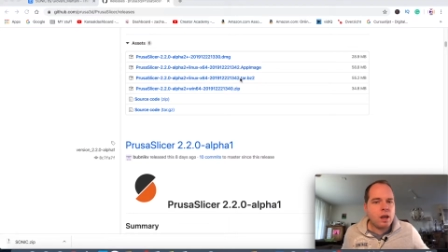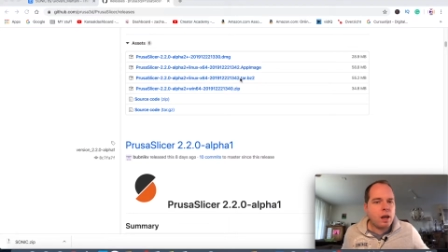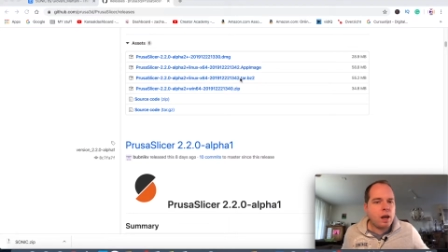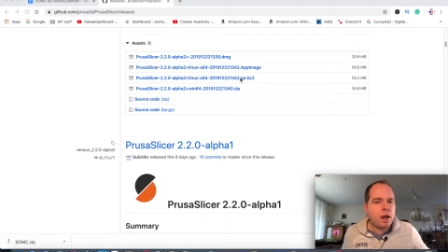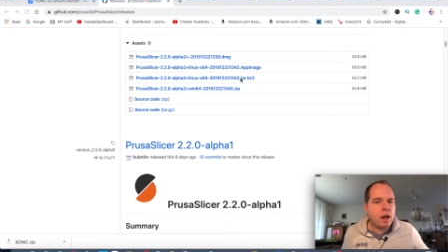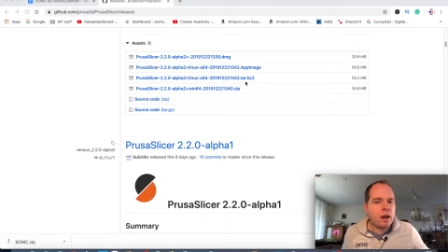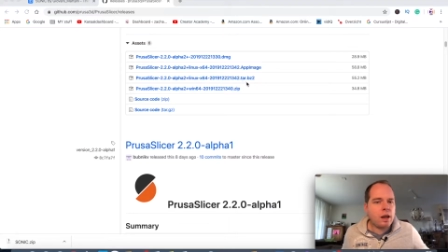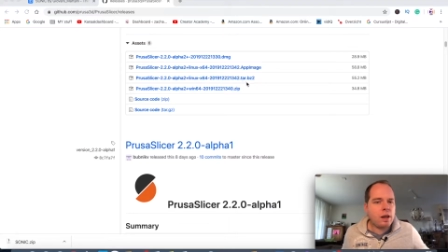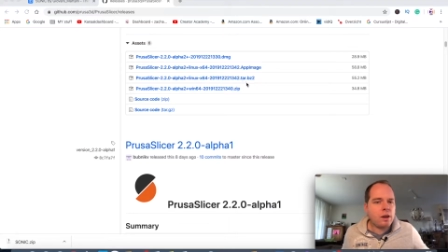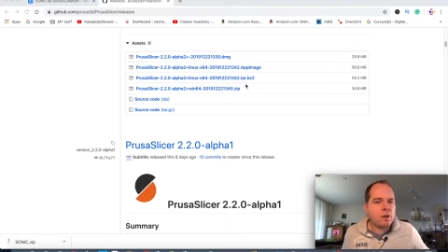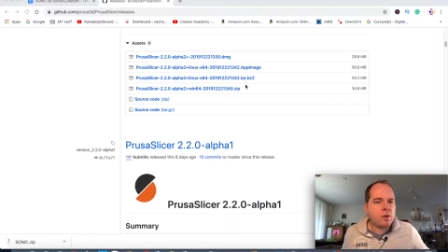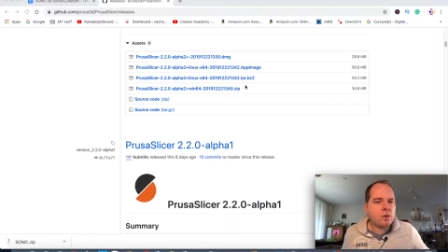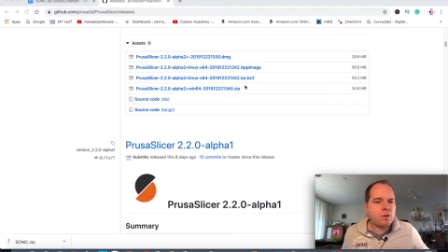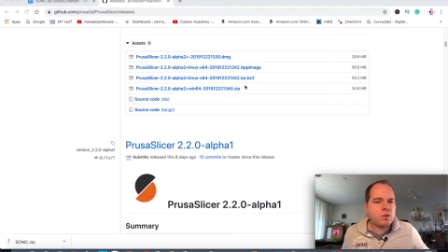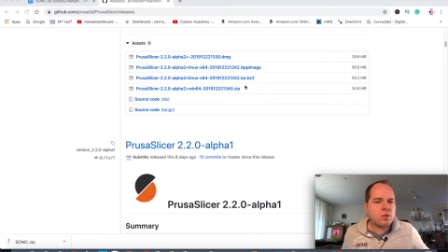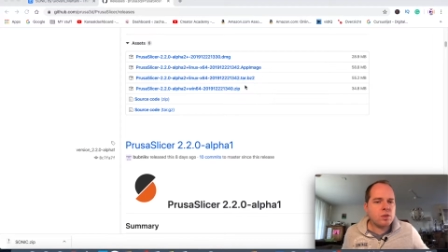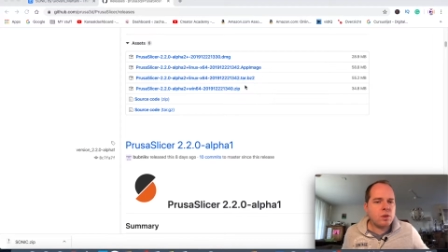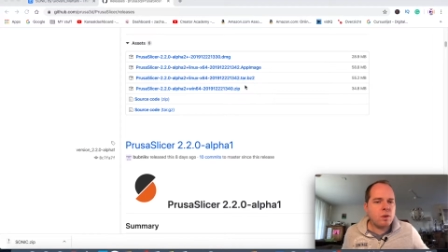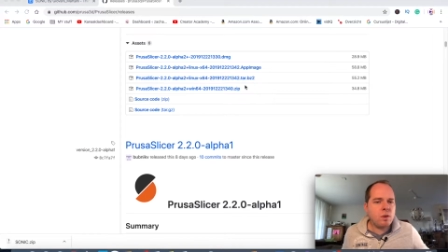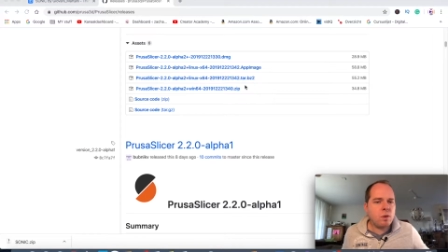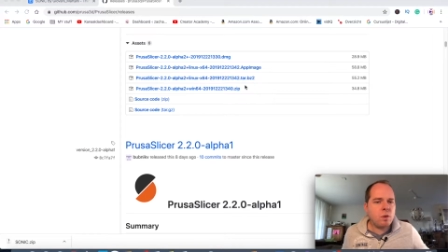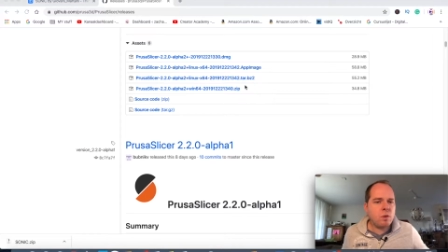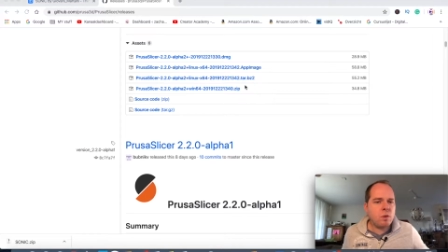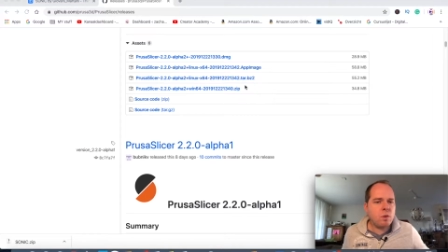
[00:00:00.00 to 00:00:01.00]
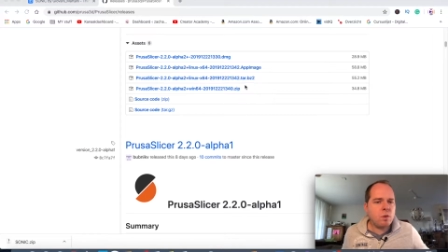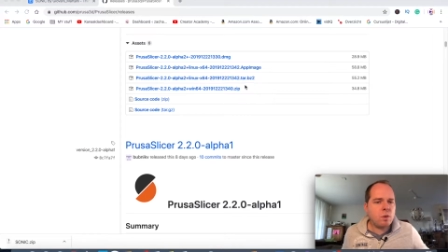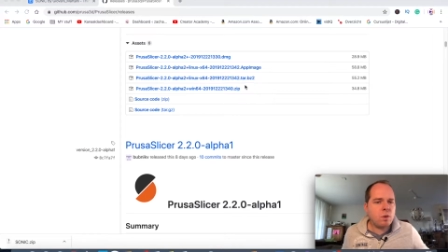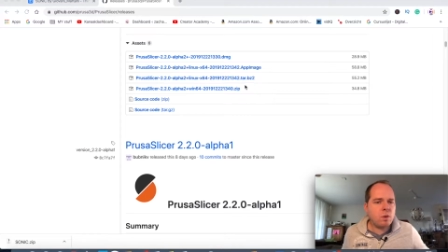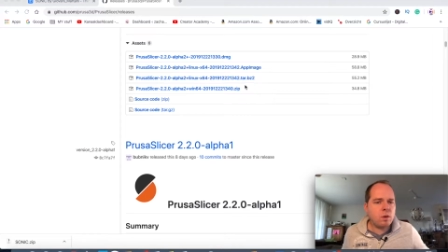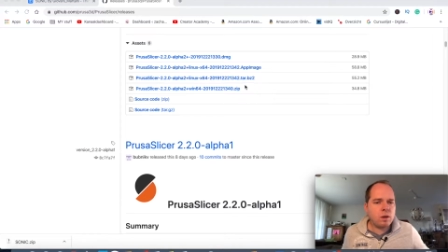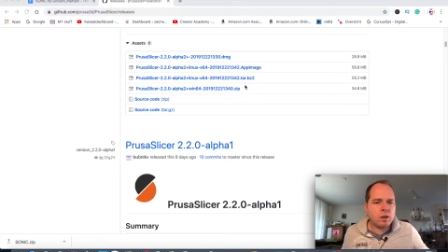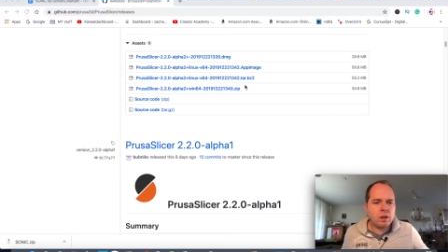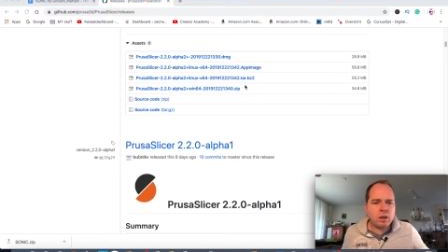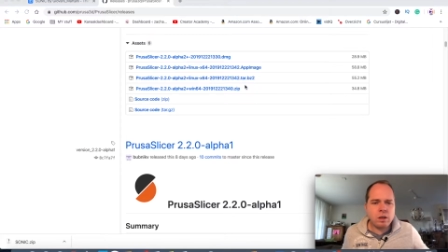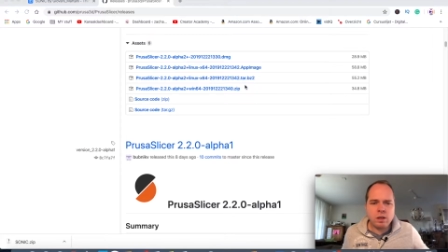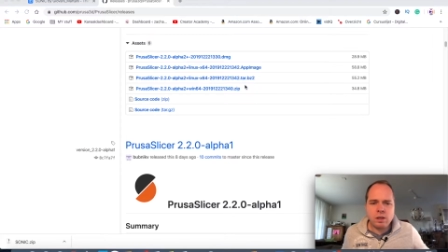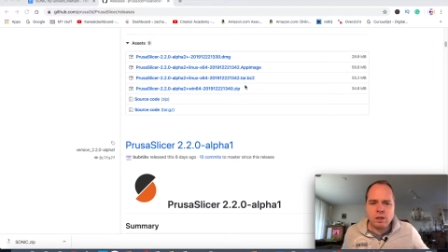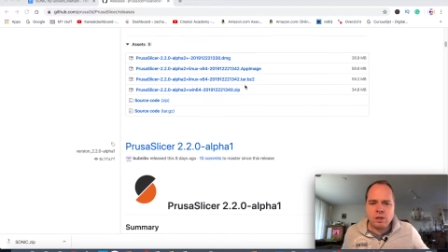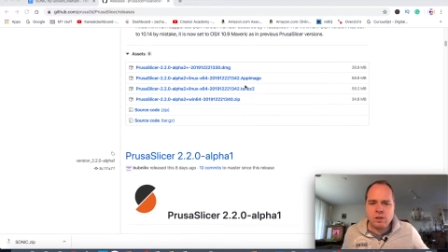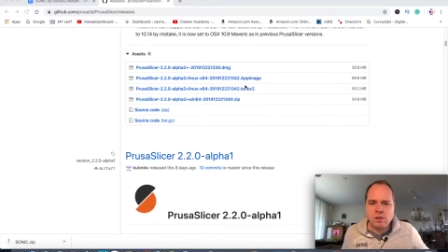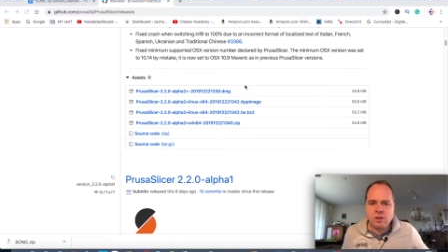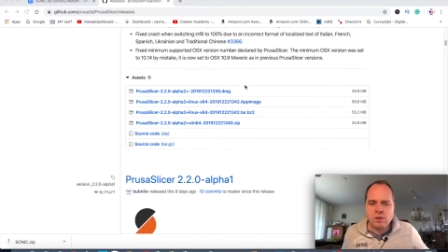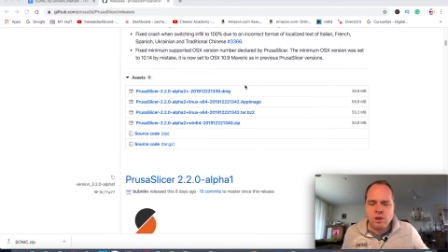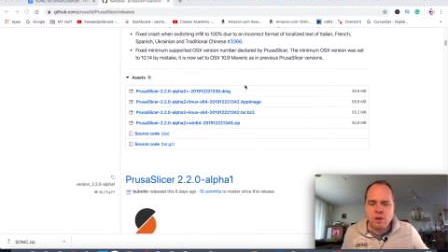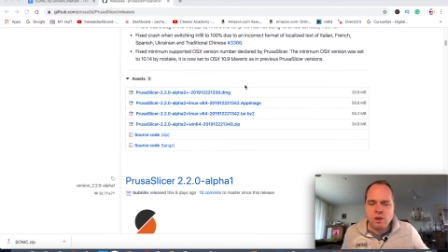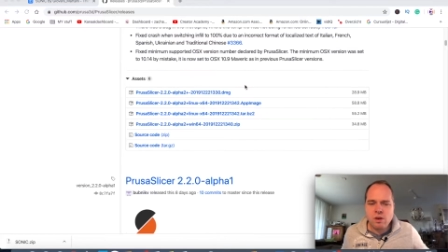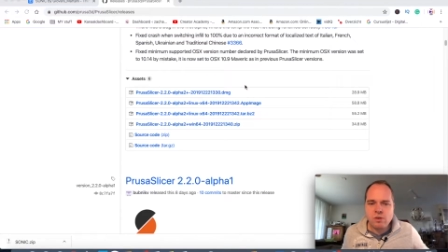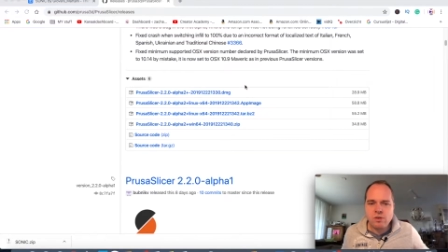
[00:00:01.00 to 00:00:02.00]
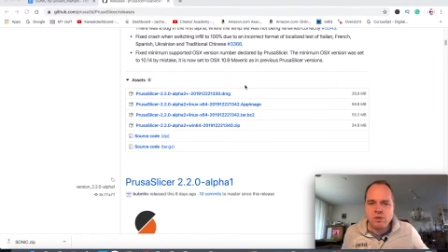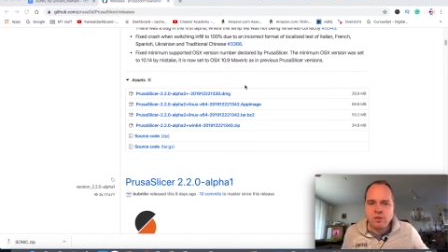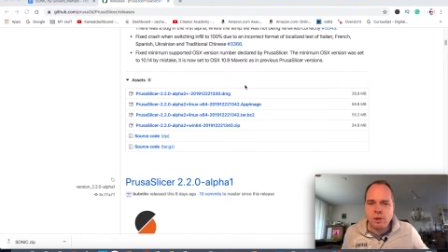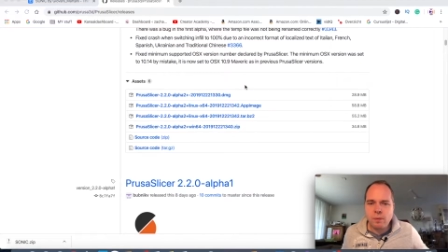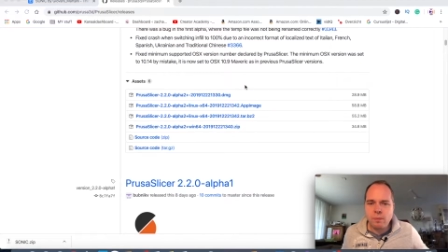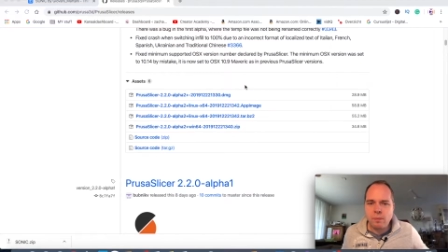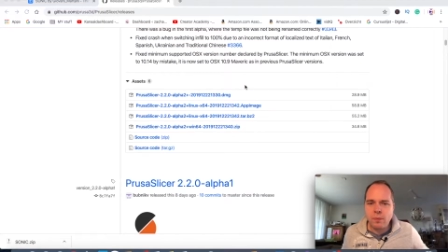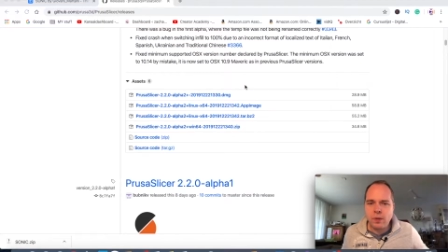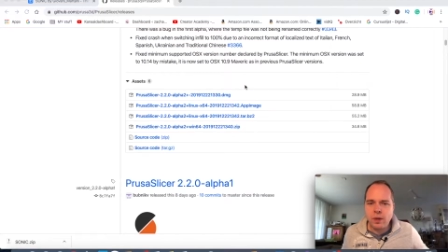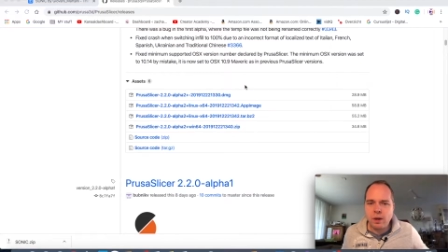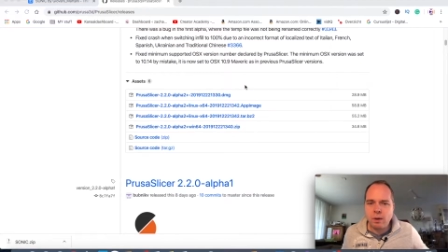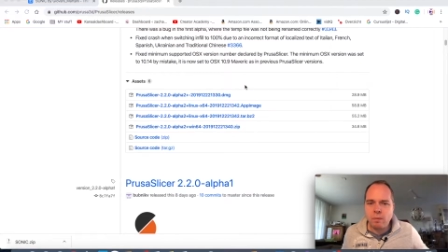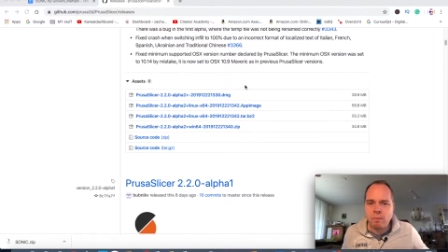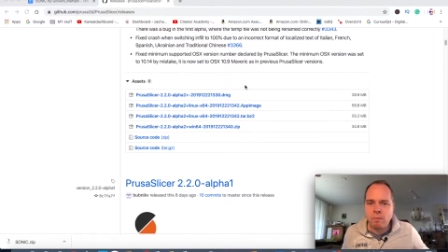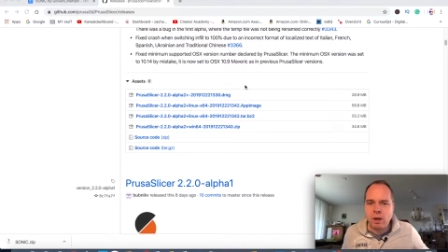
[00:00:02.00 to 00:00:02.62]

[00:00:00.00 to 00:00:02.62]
I also saw something